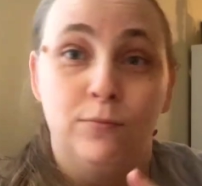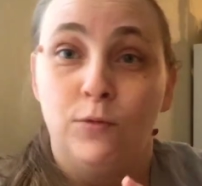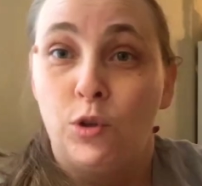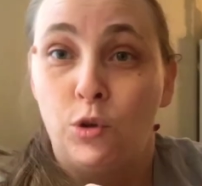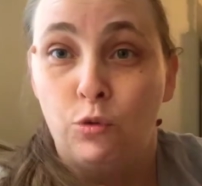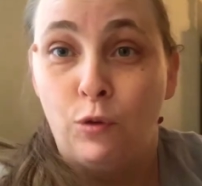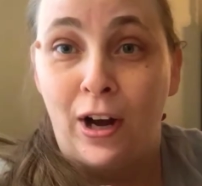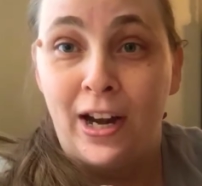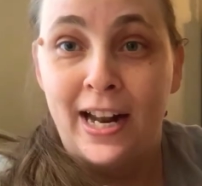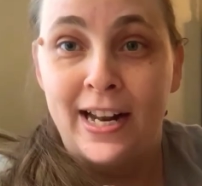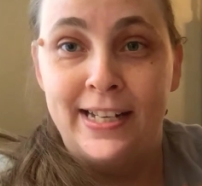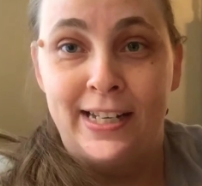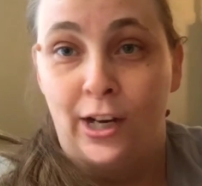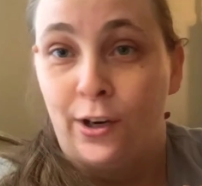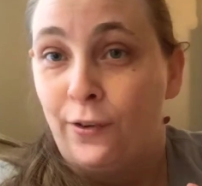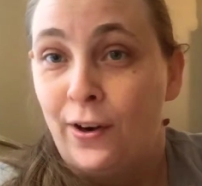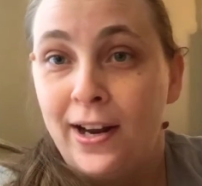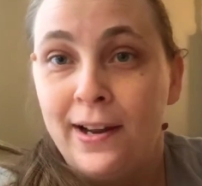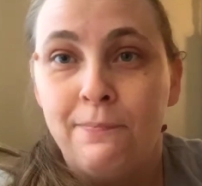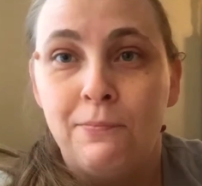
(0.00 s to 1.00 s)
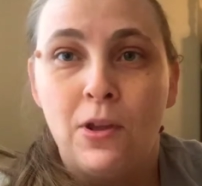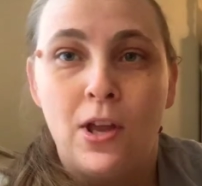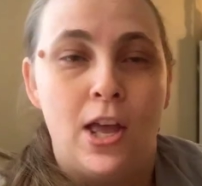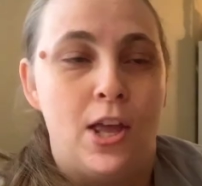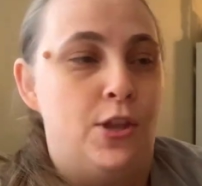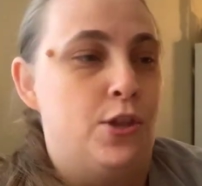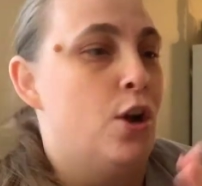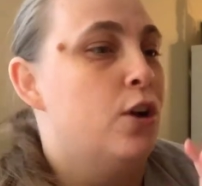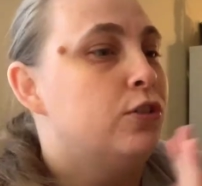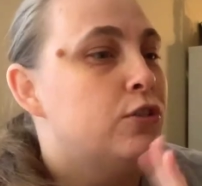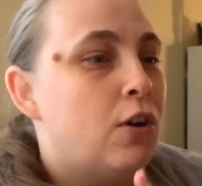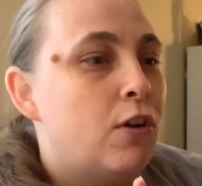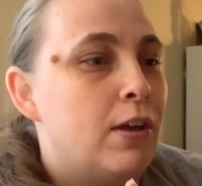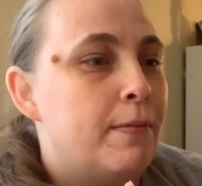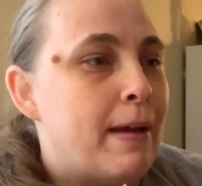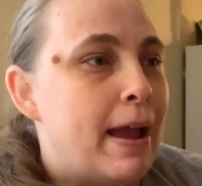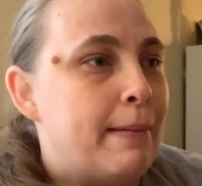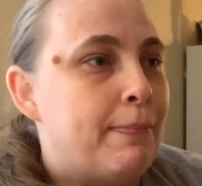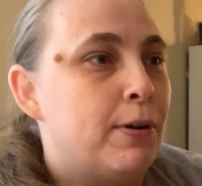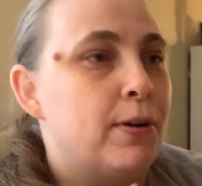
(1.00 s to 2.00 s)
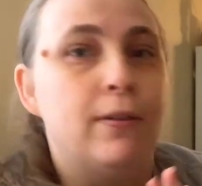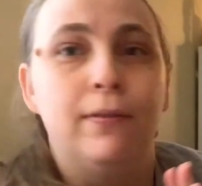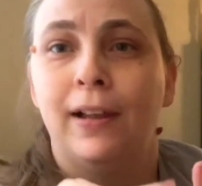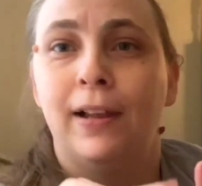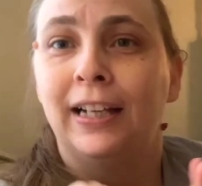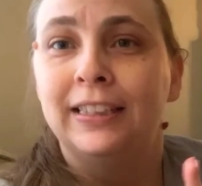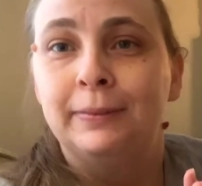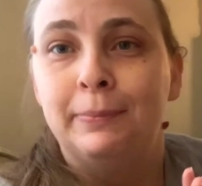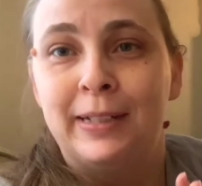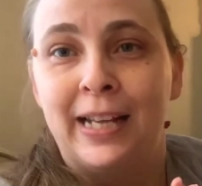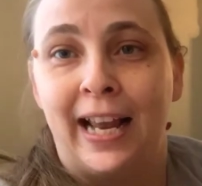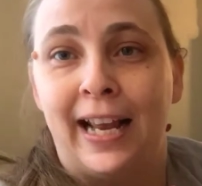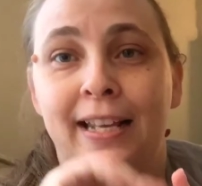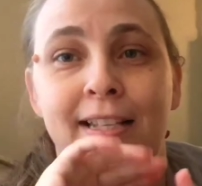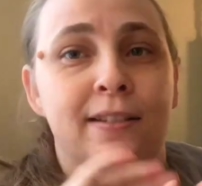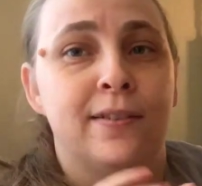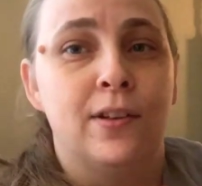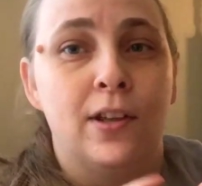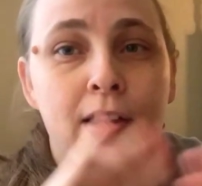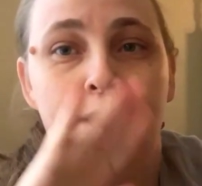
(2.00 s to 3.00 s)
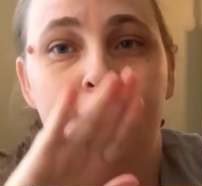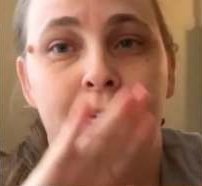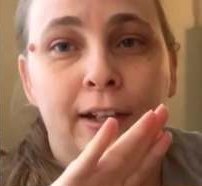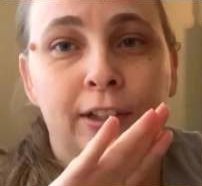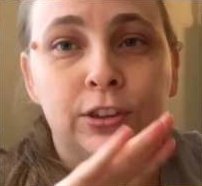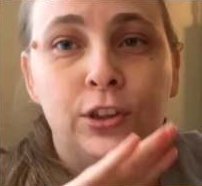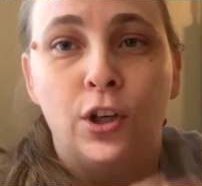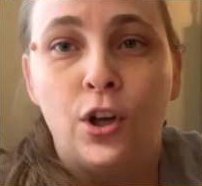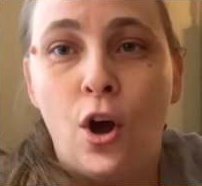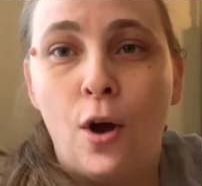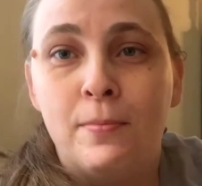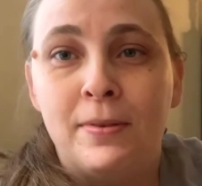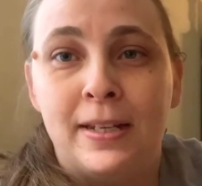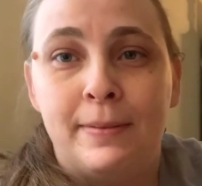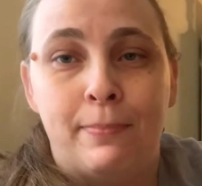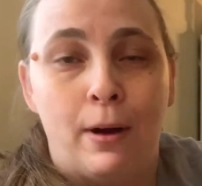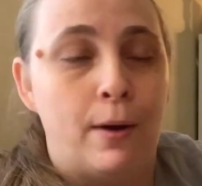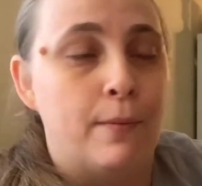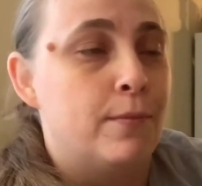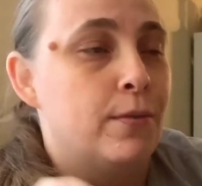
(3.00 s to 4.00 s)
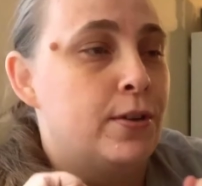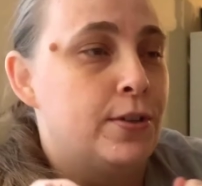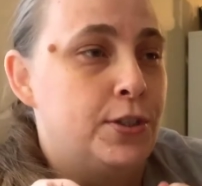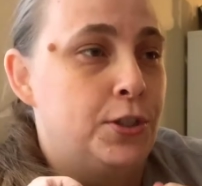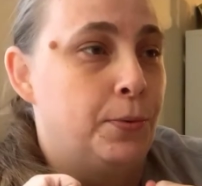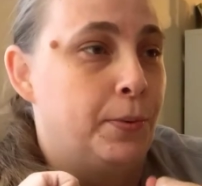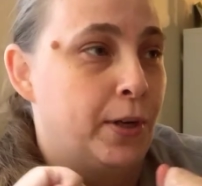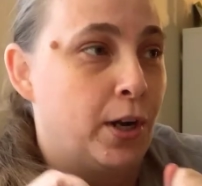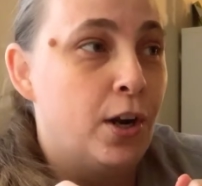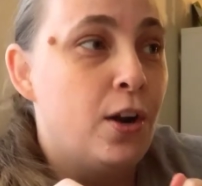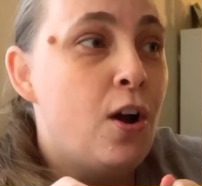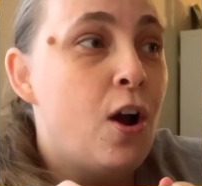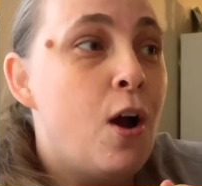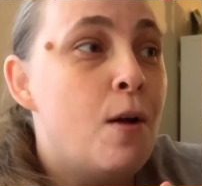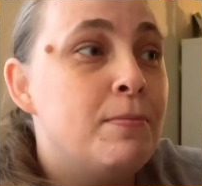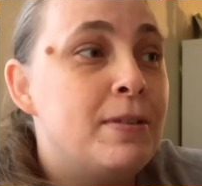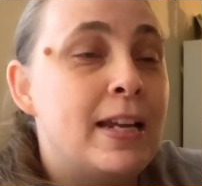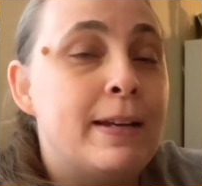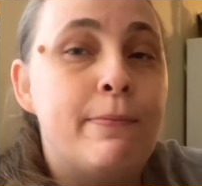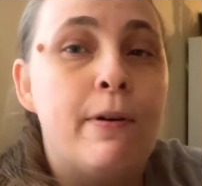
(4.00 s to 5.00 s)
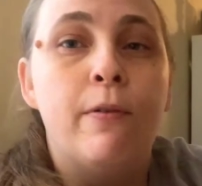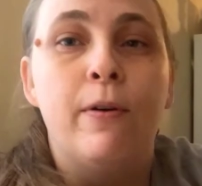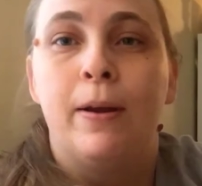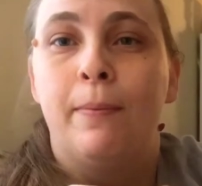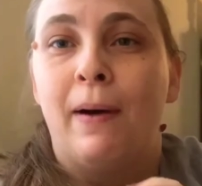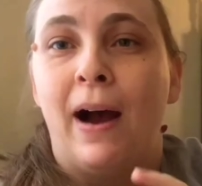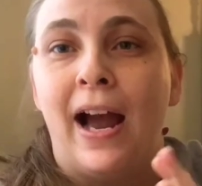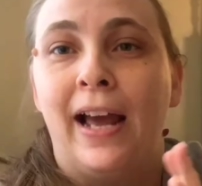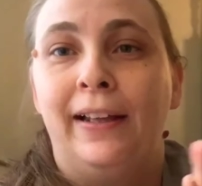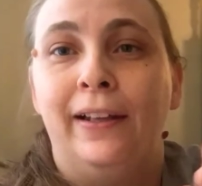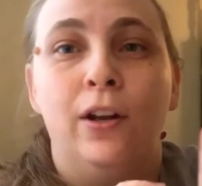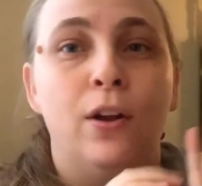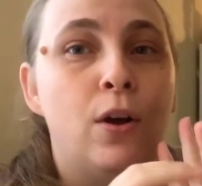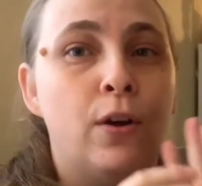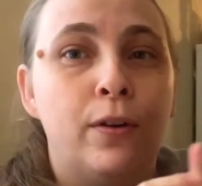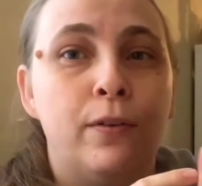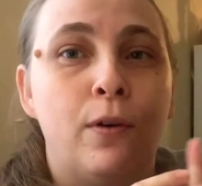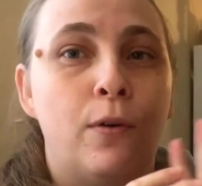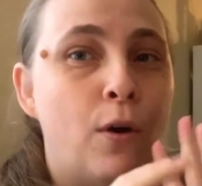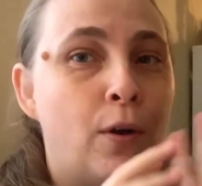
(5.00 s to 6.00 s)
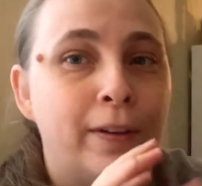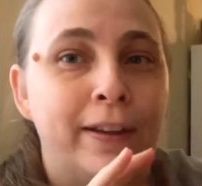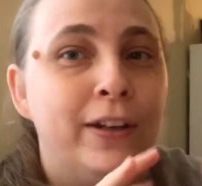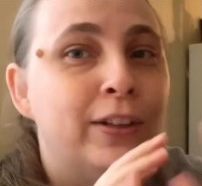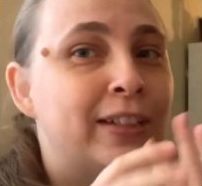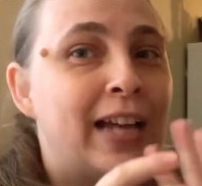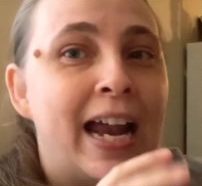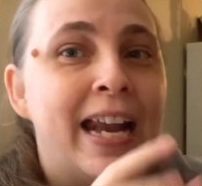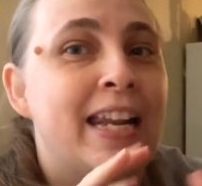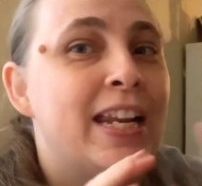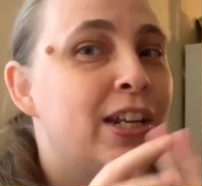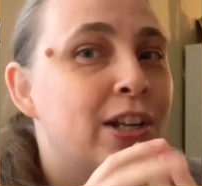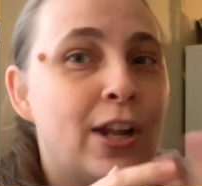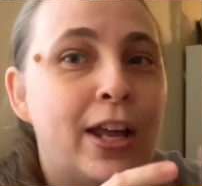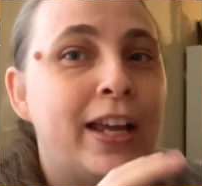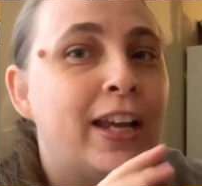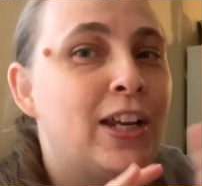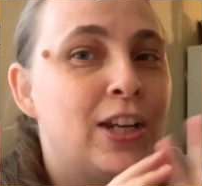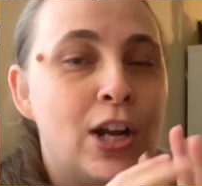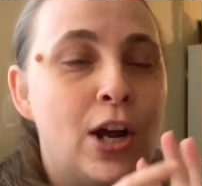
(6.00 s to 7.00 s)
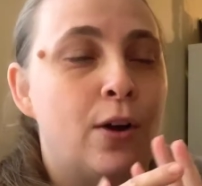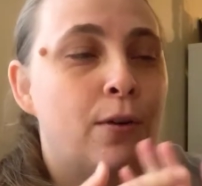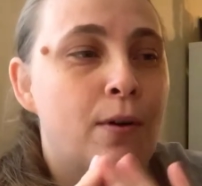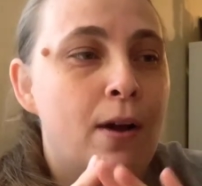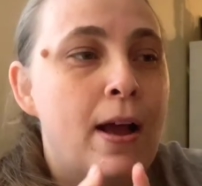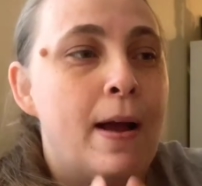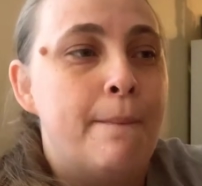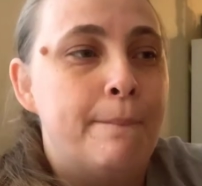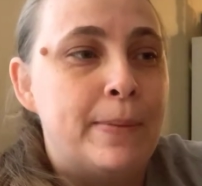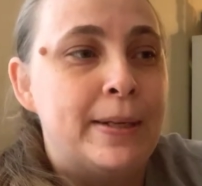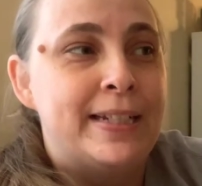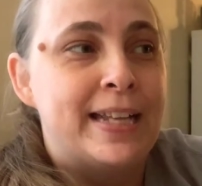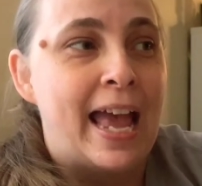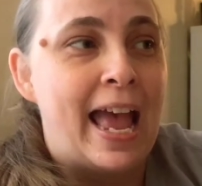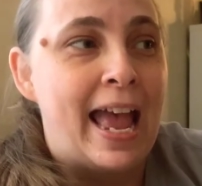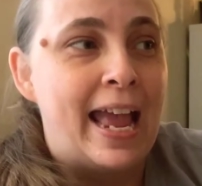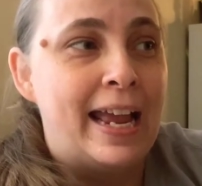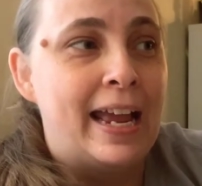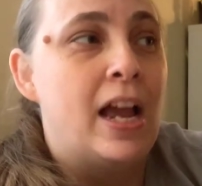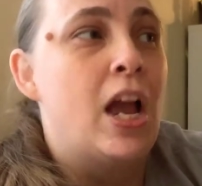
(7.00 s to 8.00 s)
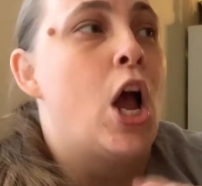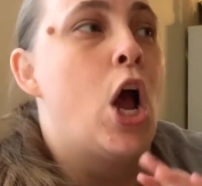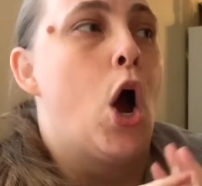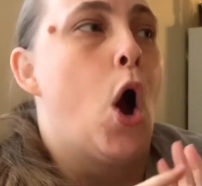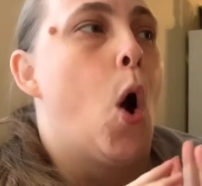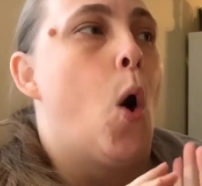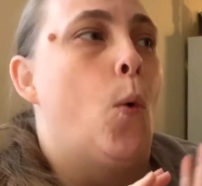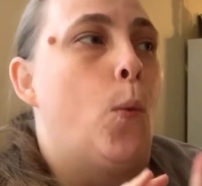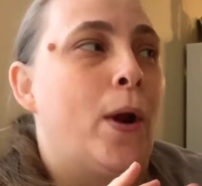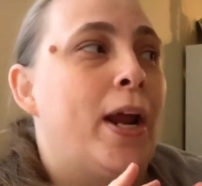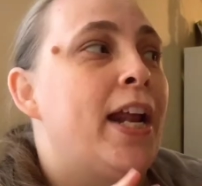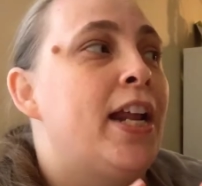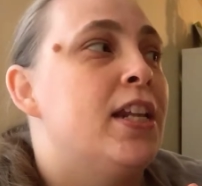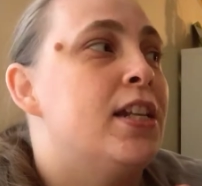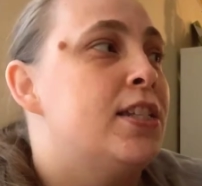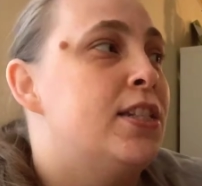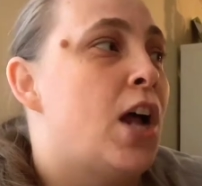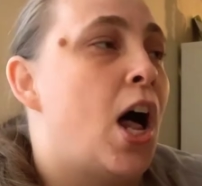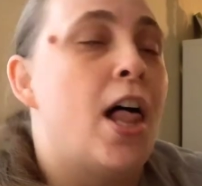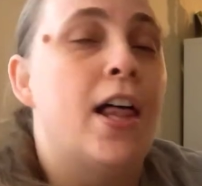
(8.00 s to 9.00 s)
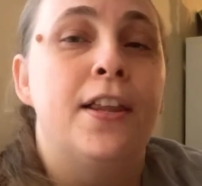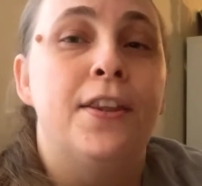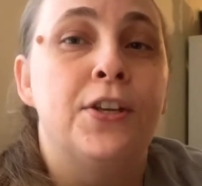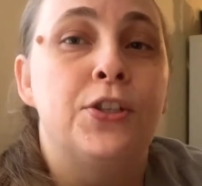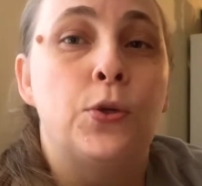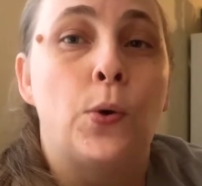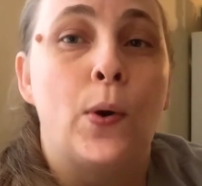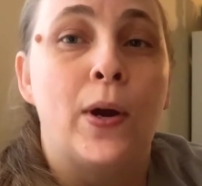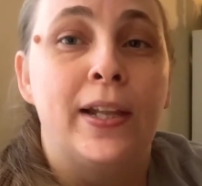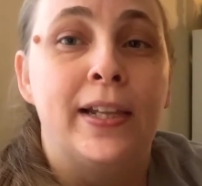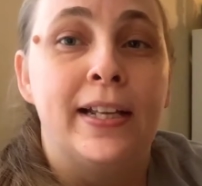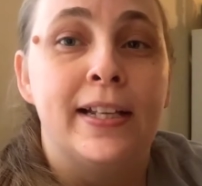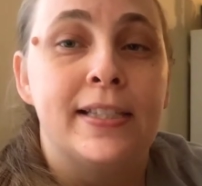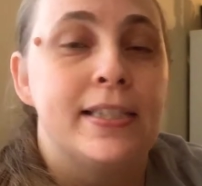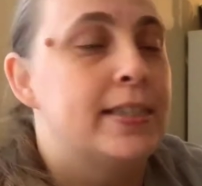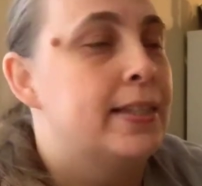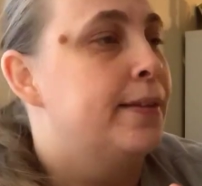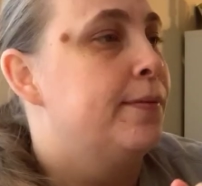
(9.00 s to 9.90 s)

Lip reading: Great idea, right? No toilet paper, lots of bidets. Let's go to Home Depot. So we go to Home Depot, we buy a little tiny, like, you know, bidet. We install it in the toilets.